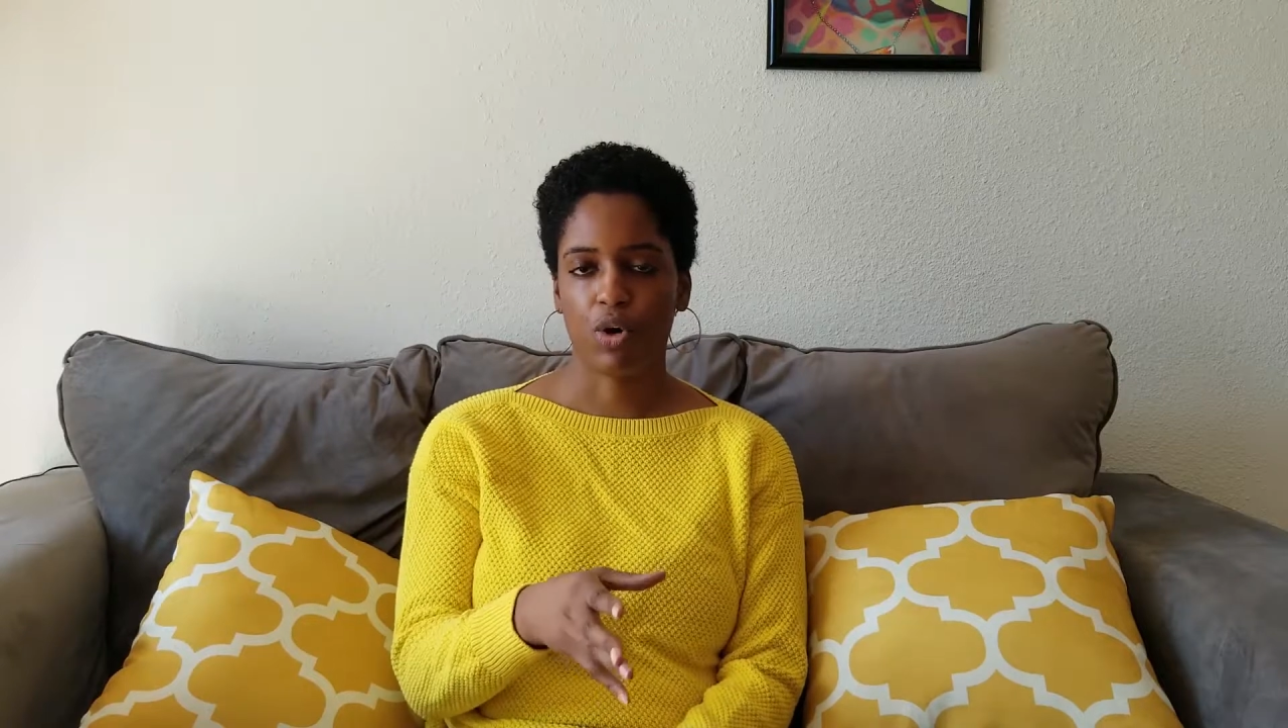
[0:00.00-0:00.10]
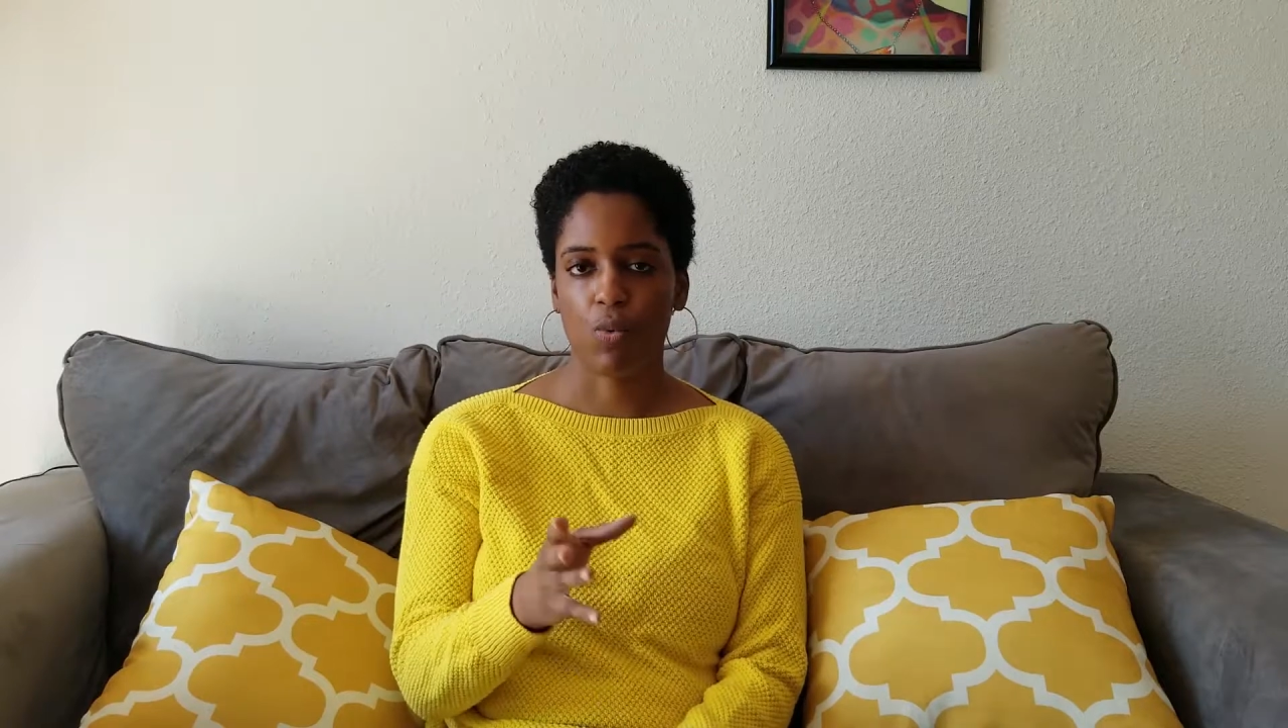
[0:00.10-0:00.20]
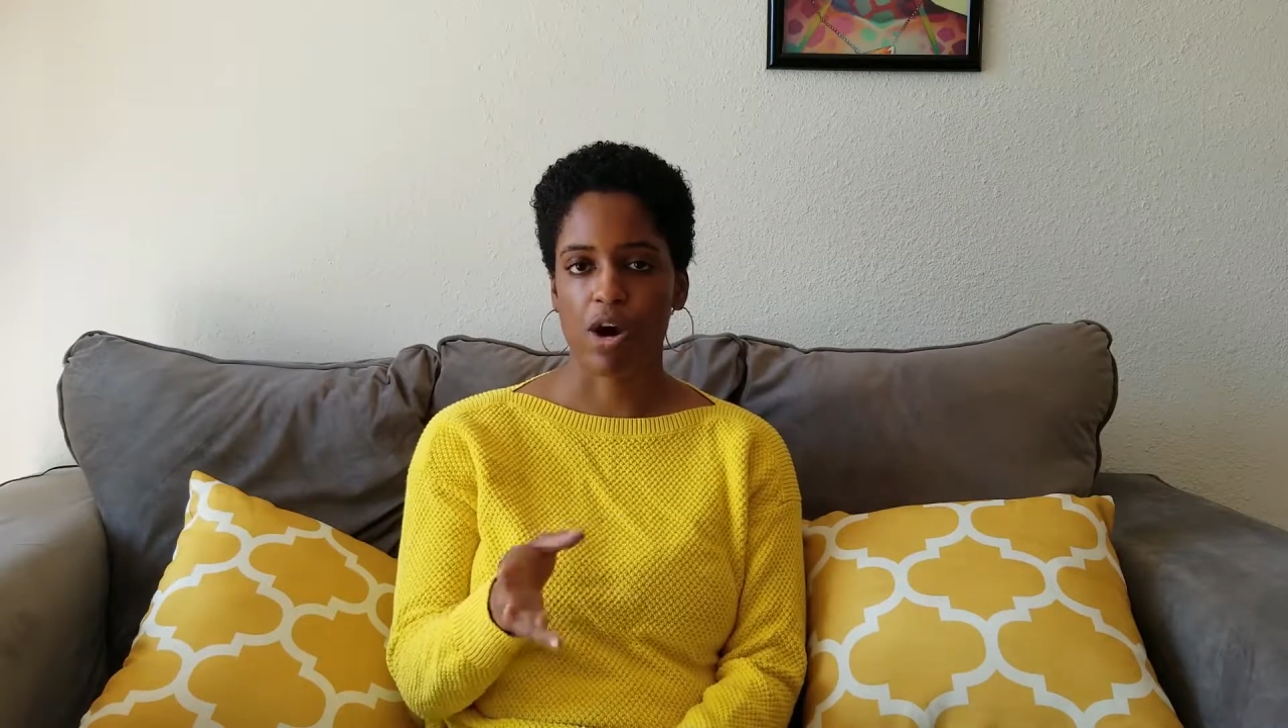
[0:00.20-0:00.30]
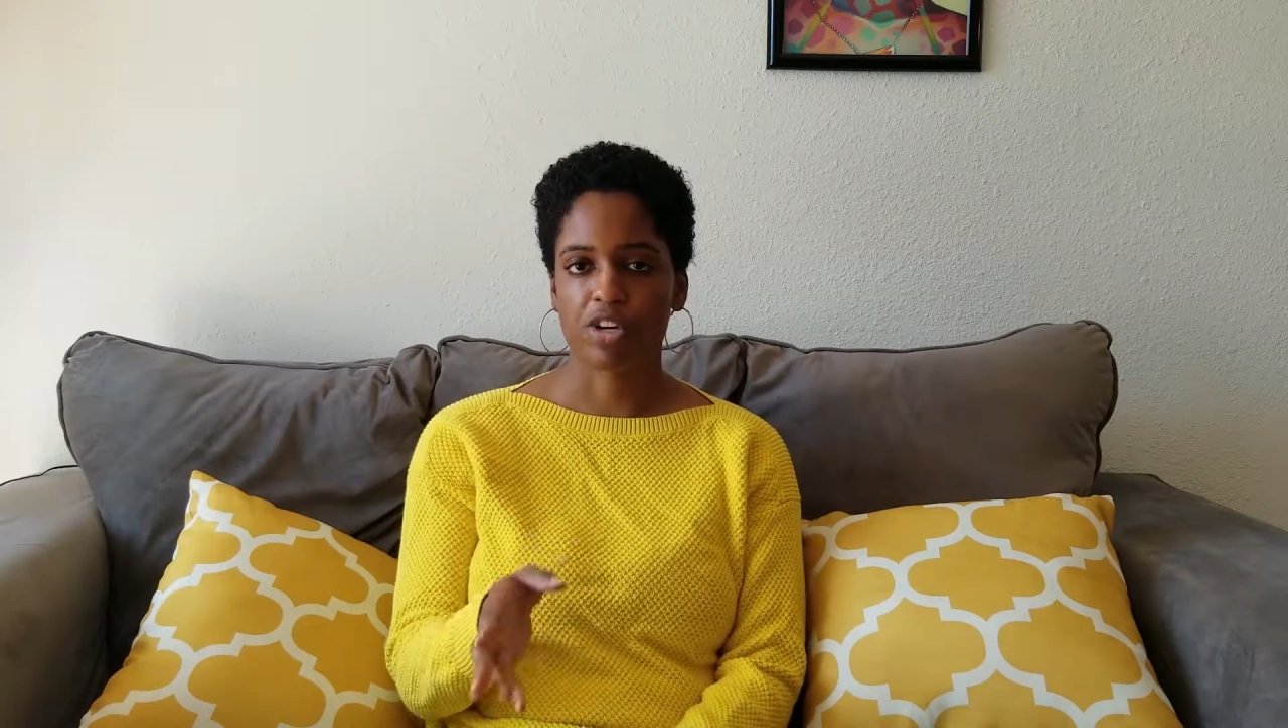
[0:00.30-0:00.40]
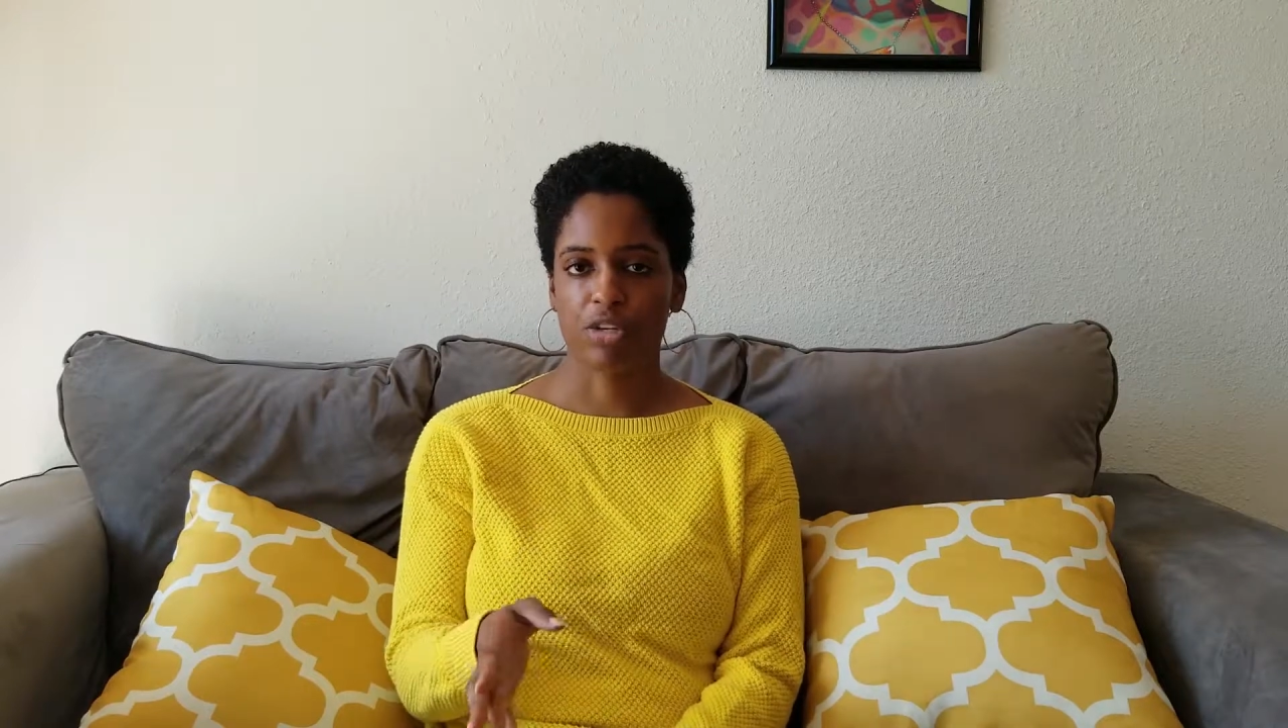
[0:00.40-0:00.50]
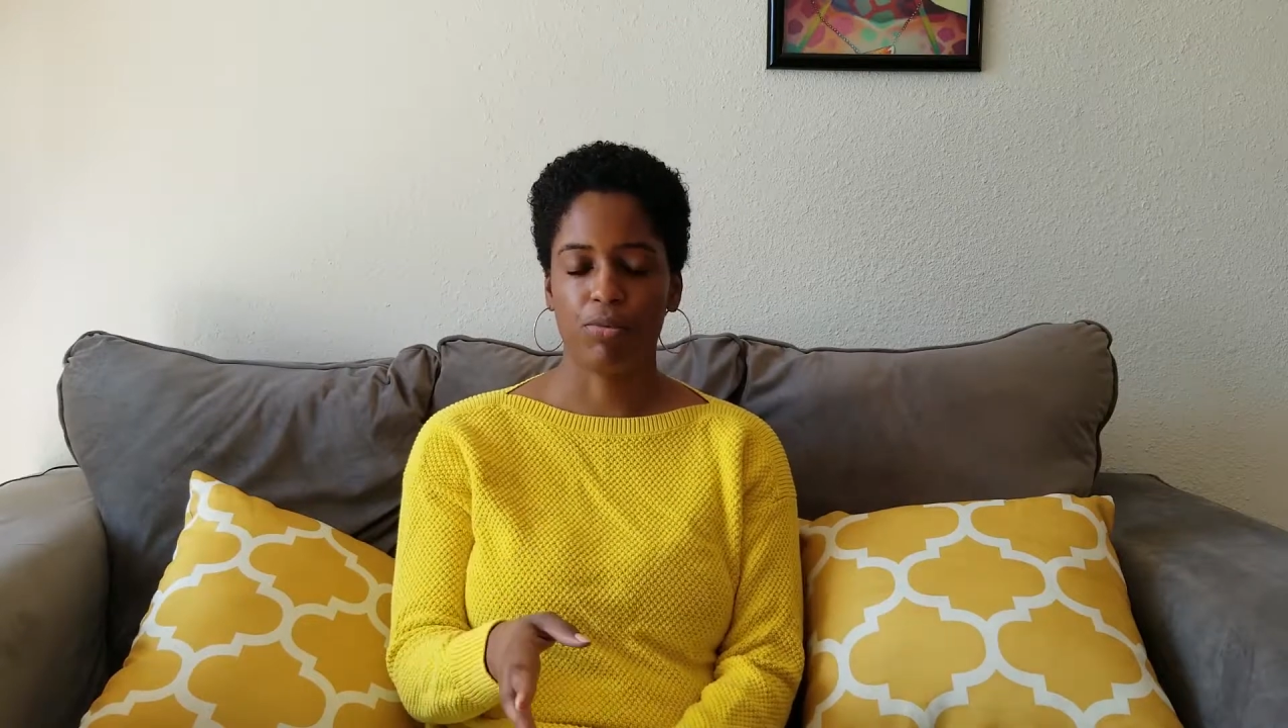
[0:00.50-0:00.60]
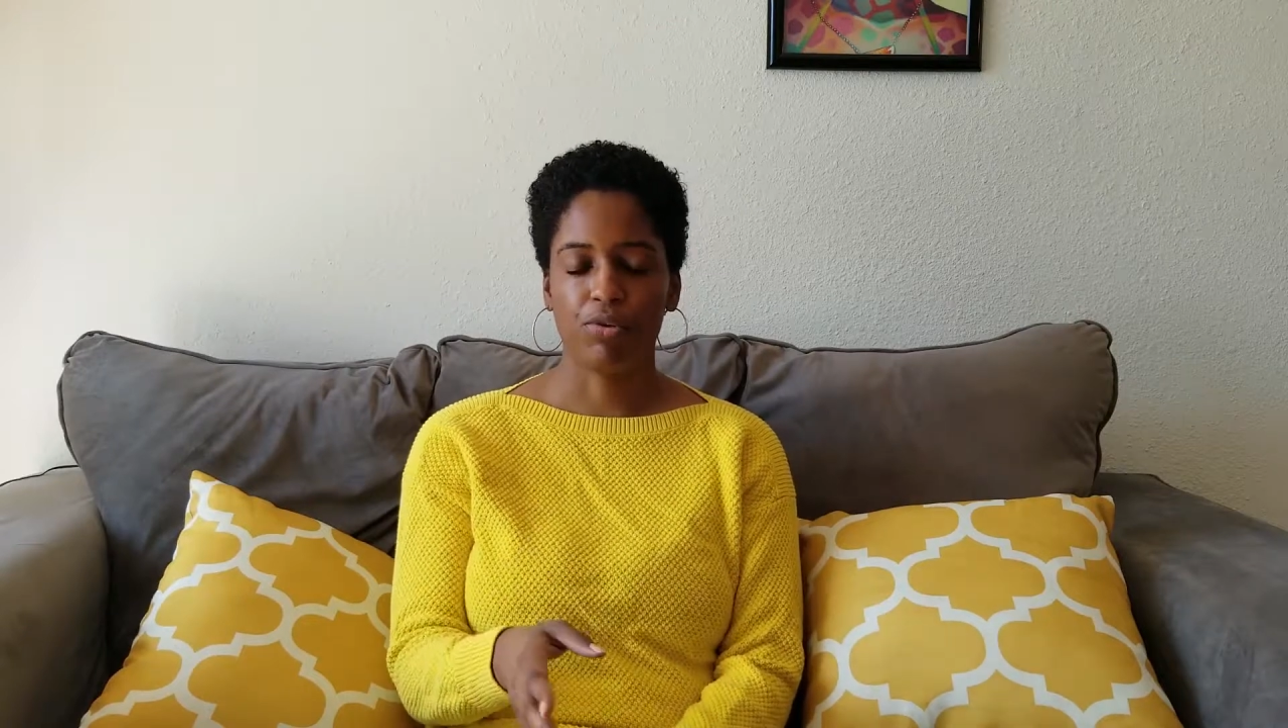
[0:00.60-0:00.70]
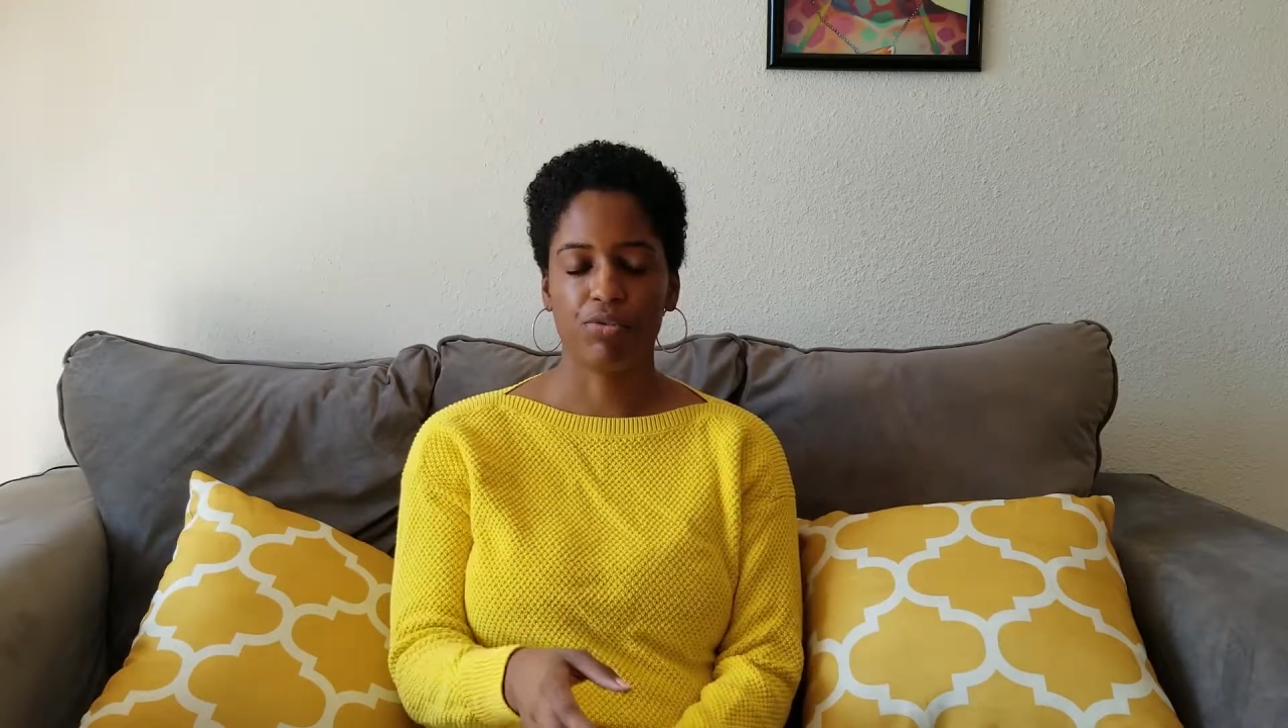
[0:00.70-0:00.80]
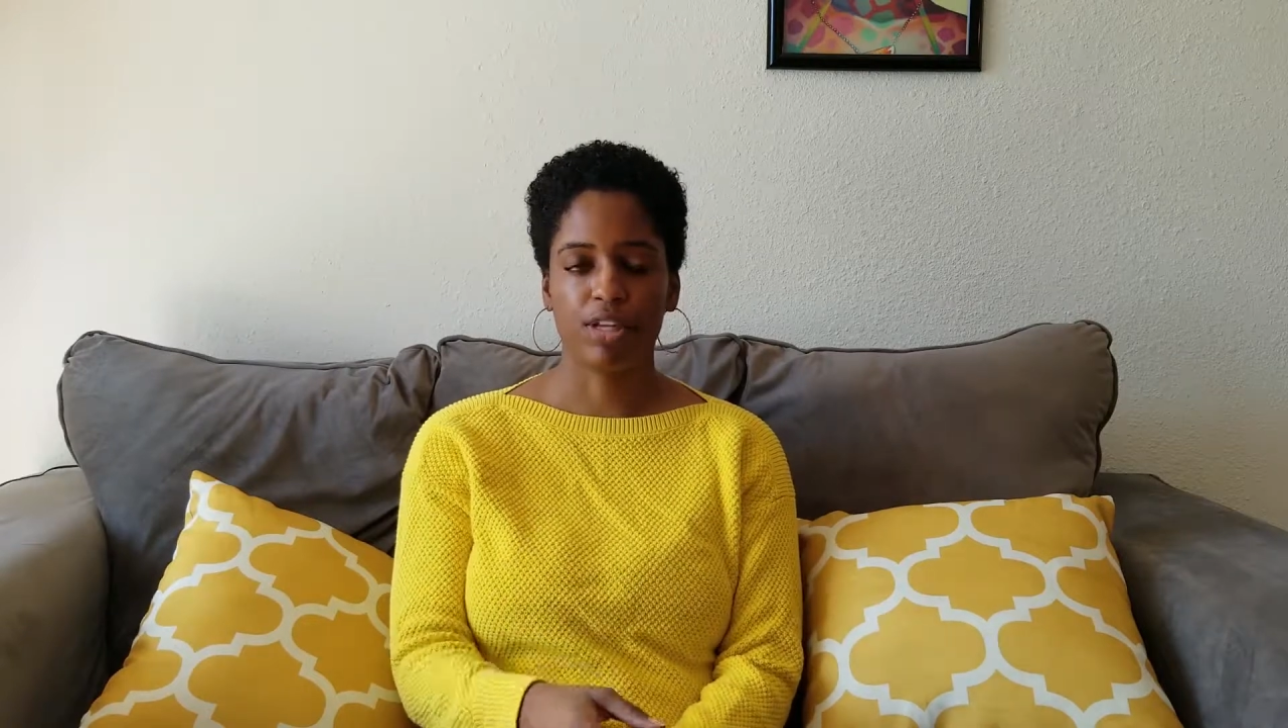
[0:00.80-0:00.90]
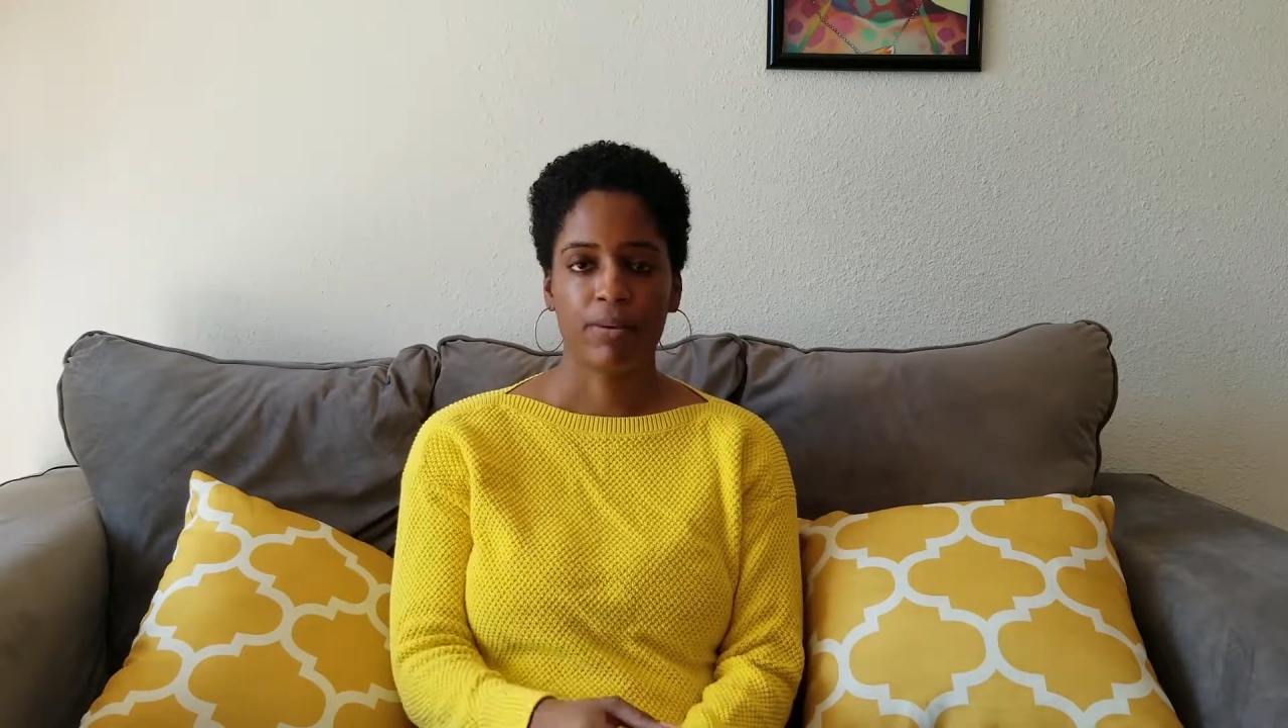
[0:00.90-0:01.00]
watched the
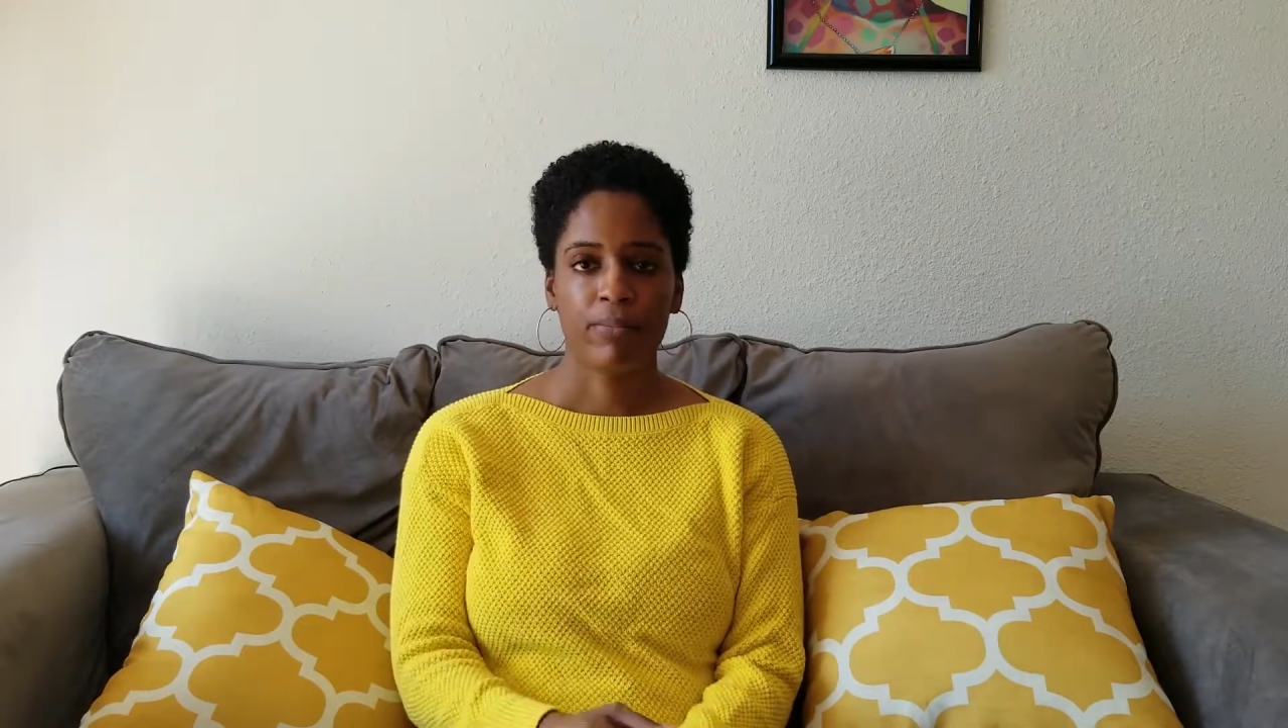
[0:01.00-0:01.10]
movie.